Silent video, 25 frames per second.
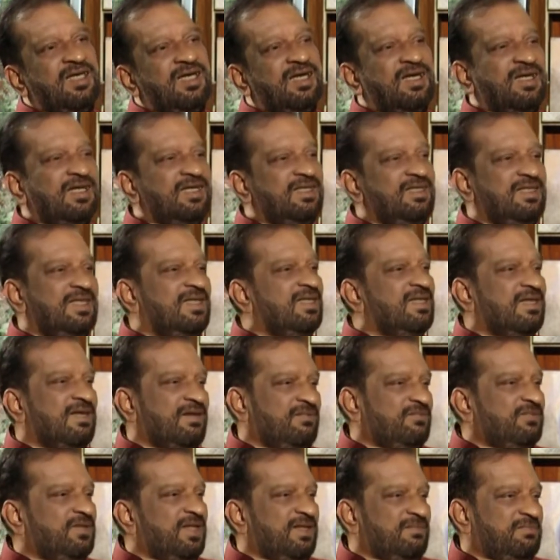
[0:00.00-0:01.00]
I
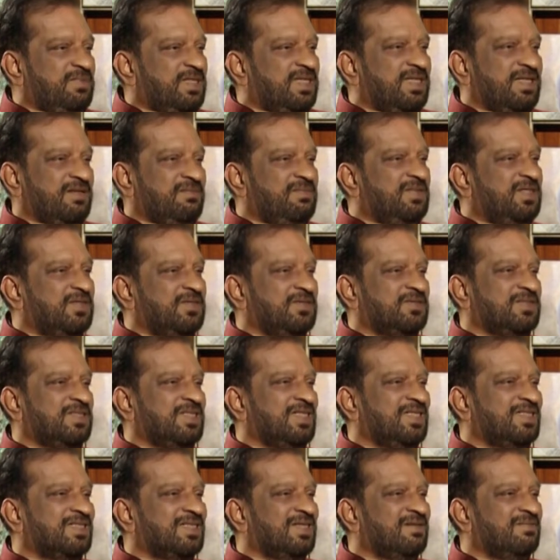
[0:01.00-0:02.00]
would have been able to
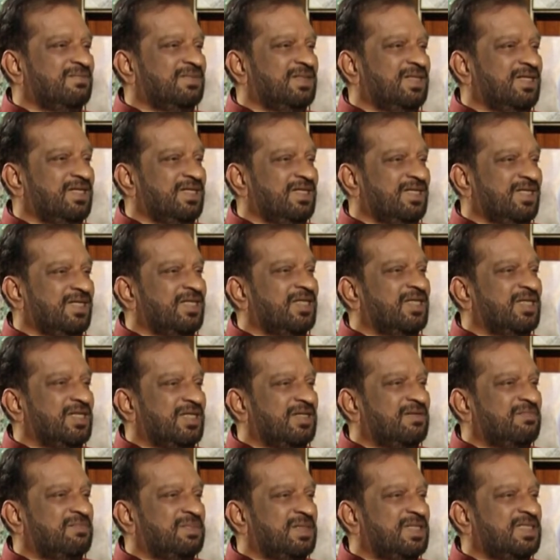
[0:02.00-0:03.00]
see something in
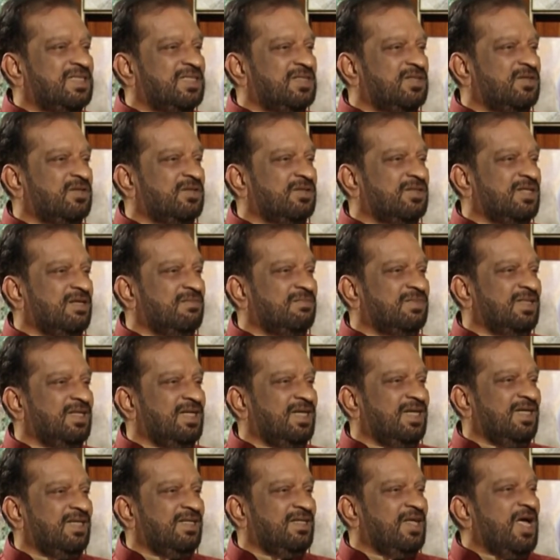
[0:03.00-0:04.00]
a picture or something
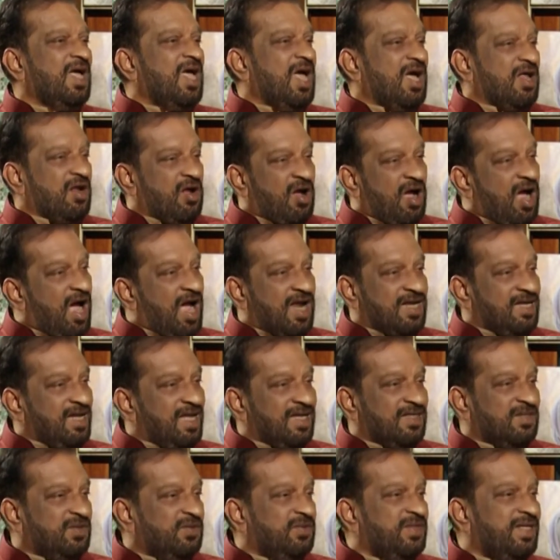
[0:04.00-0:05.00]
like that.
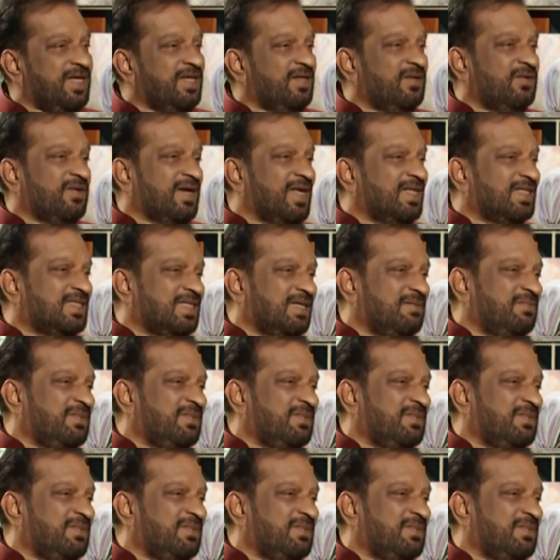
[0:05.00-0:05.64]
Unlike today, you can see